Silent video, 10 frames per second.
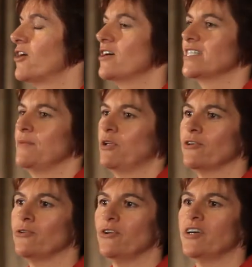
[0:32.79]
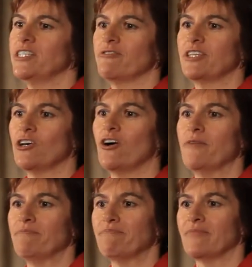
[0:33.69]
Oh, it seemed like a good idea at the
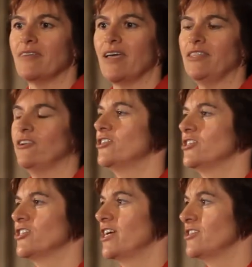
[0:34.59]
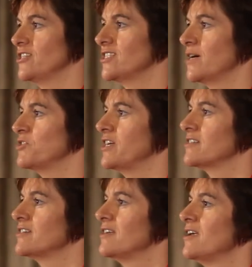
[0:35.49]
time. And then I just changed the subject.